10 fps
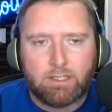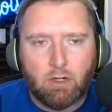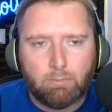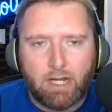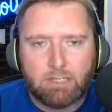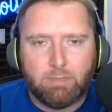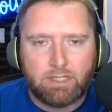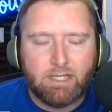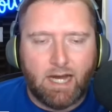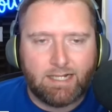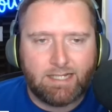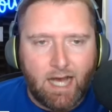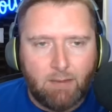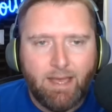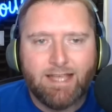Go to
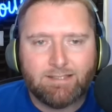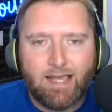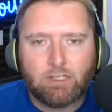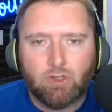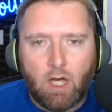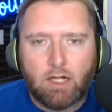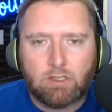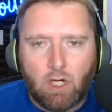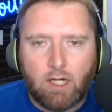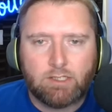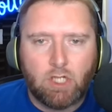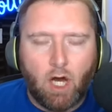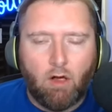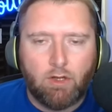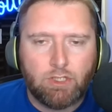
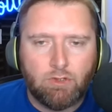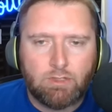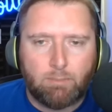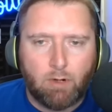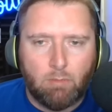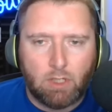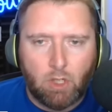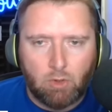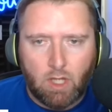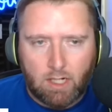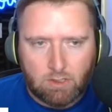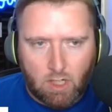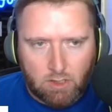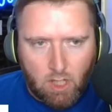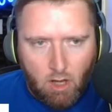prizepicks.com/lockedoncollege and use that promo code
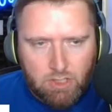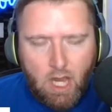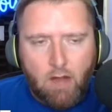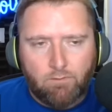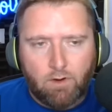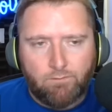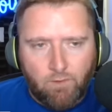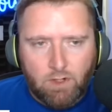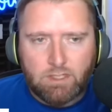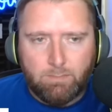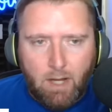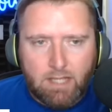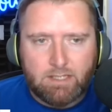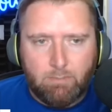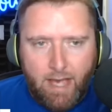LockedOnCollege for a first
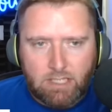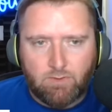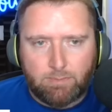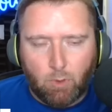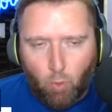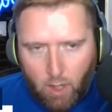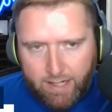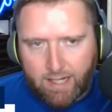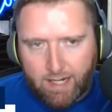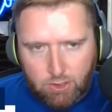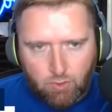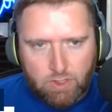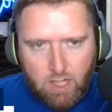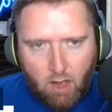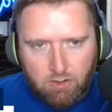deposit match of up to
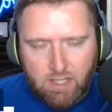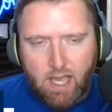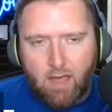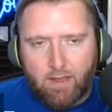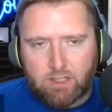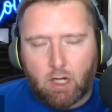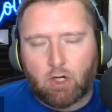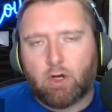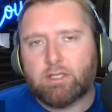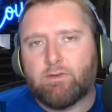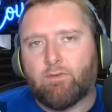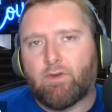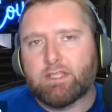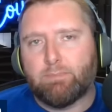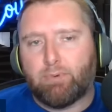$100. That's all courtesy of your
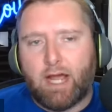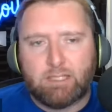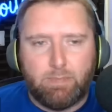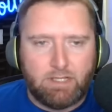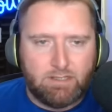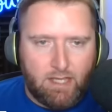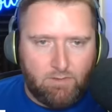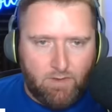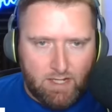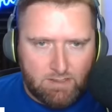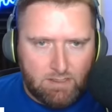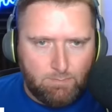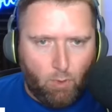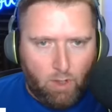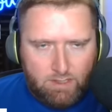friends at Prize Picks, daily fantasy
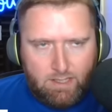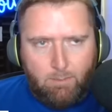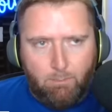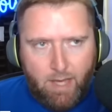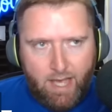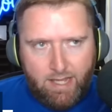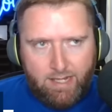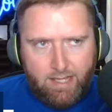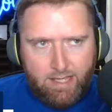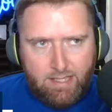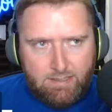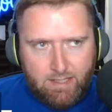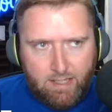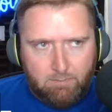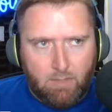sports made
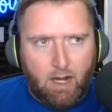easy.